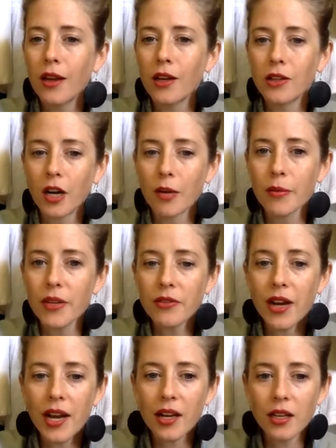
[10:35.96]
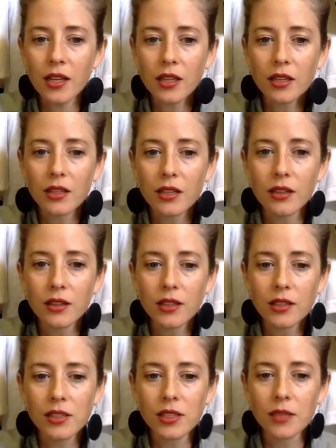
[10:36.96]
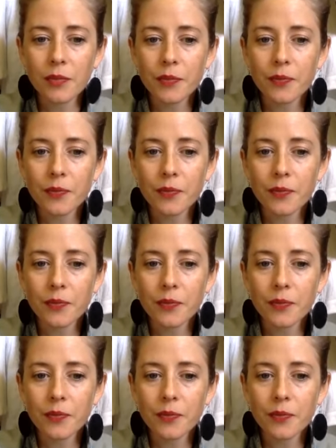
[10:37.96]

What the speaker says: Garment rack. Let's see.